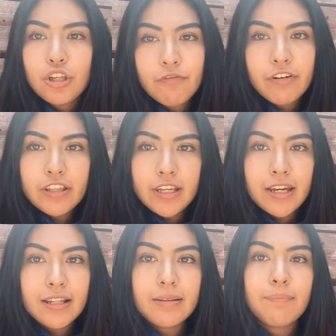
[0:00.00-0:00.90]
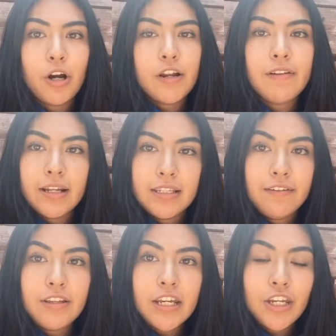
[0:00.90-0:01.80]
for the second part of the
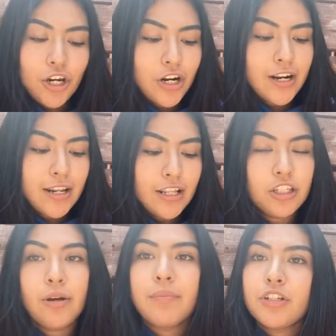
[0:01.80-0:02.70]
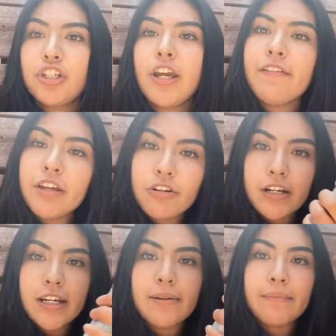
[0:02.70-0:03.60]
activity, you're gonna need some shaving
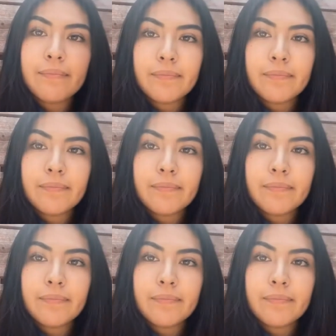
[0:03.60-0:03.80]
cream,